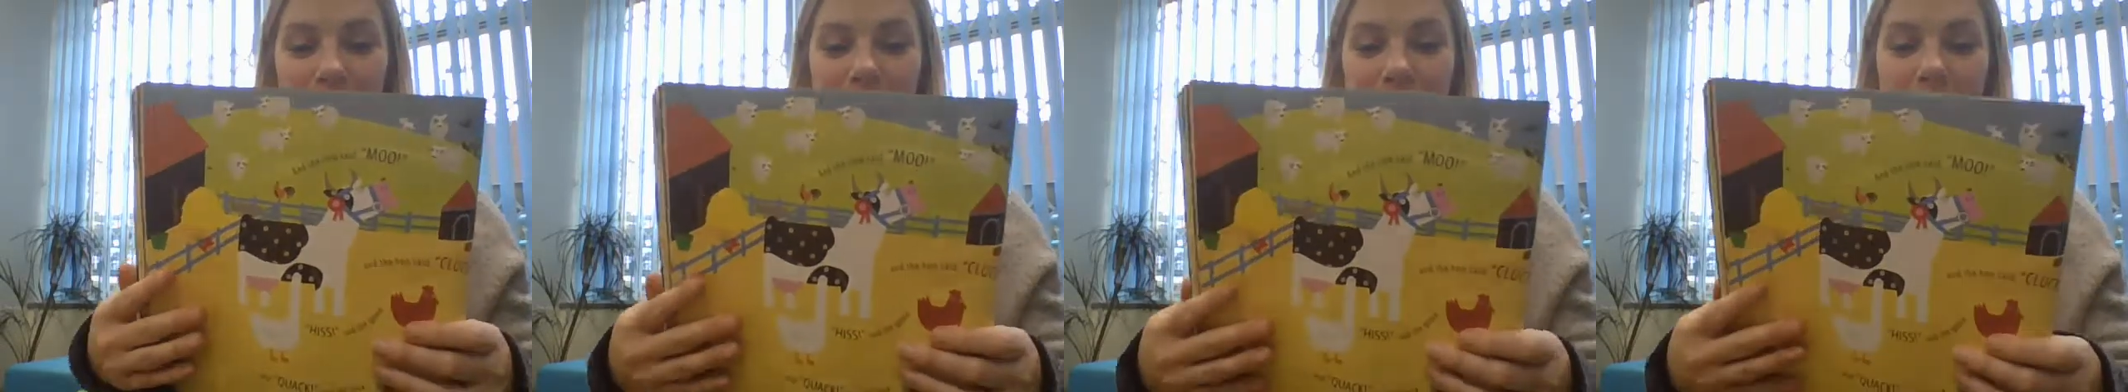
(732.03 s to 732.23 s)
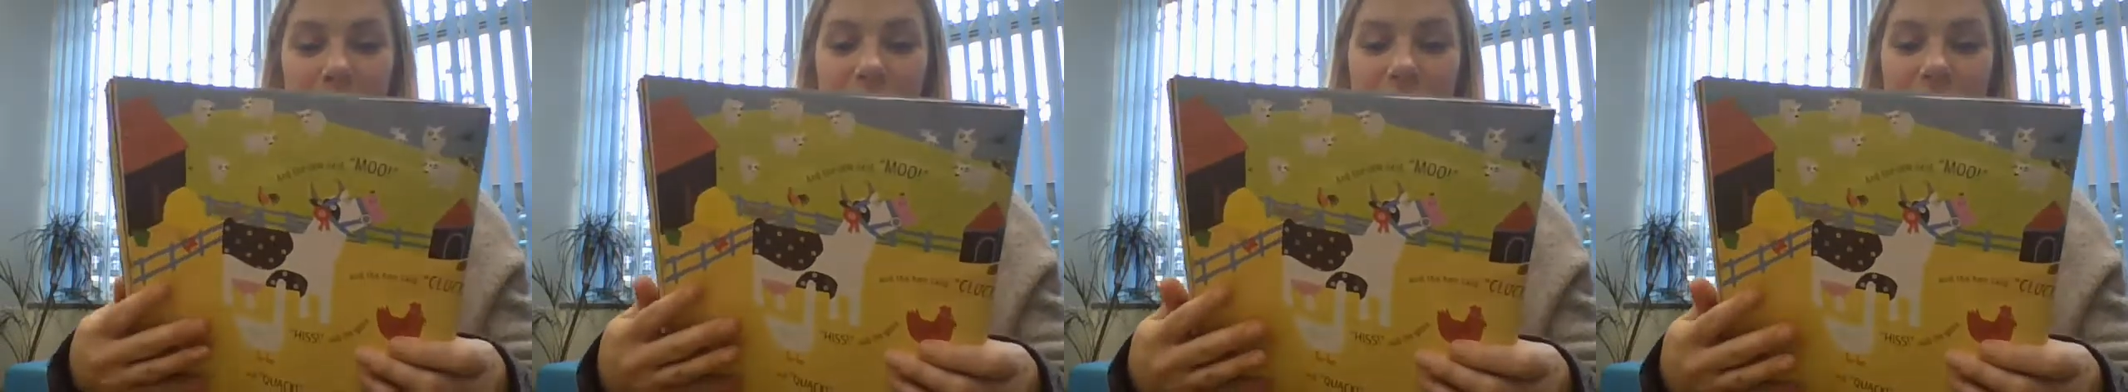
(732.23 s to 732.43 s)

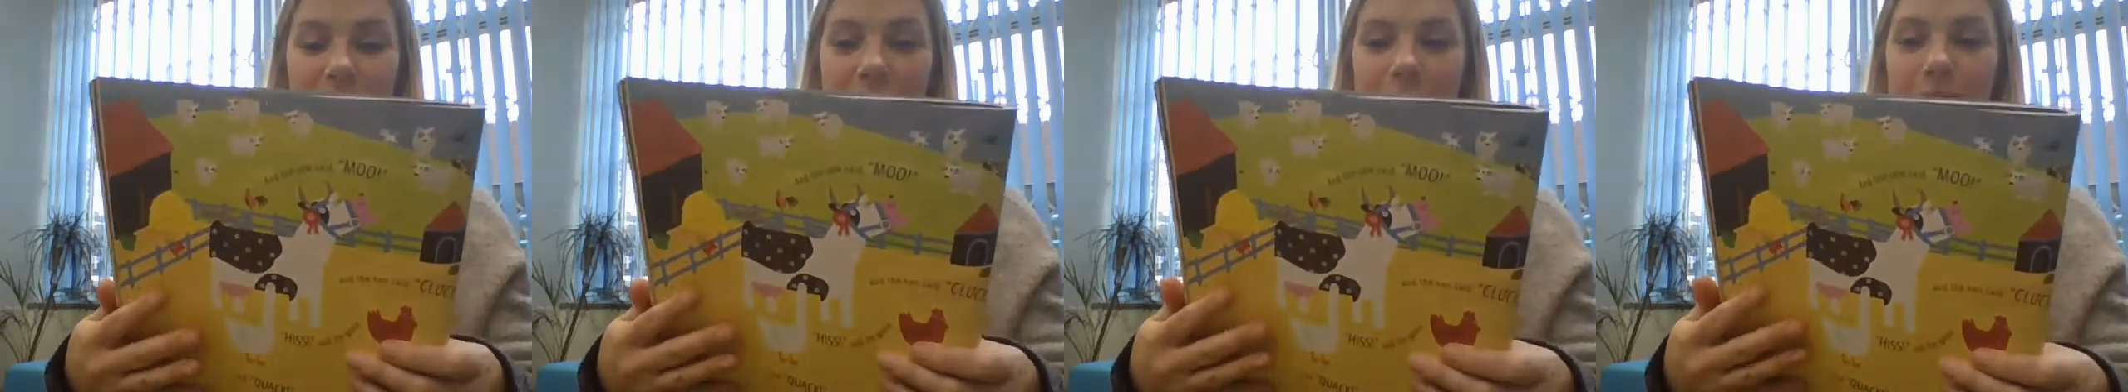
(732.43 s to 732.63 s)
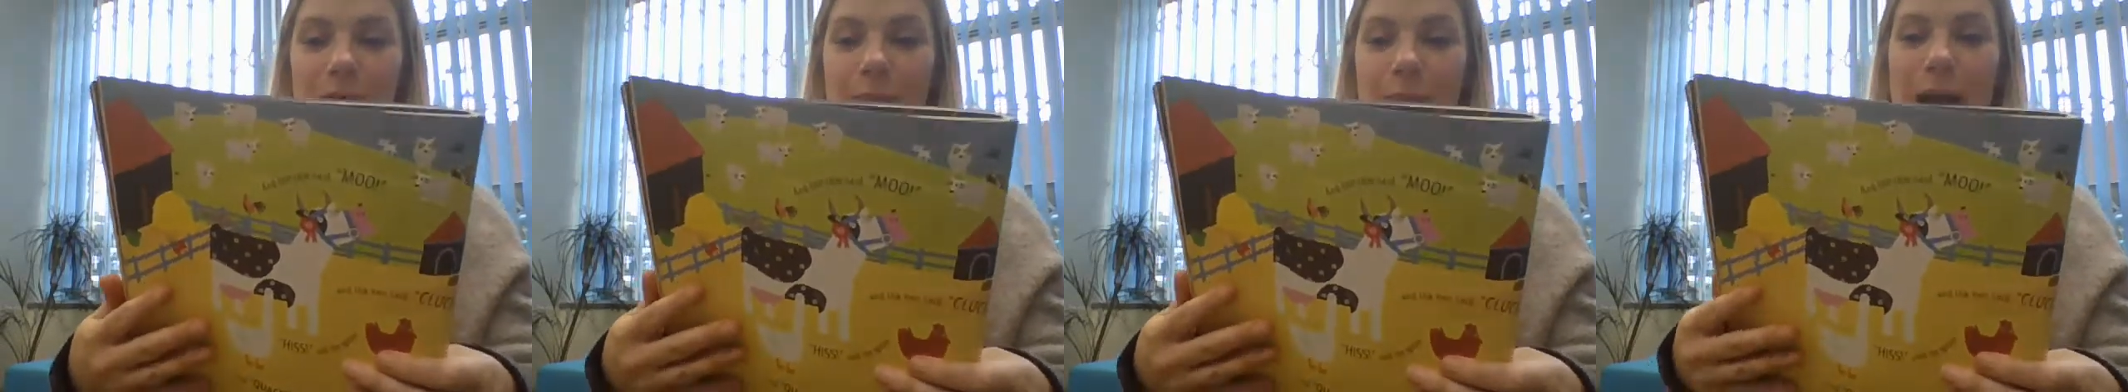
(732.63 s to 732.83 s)
is to think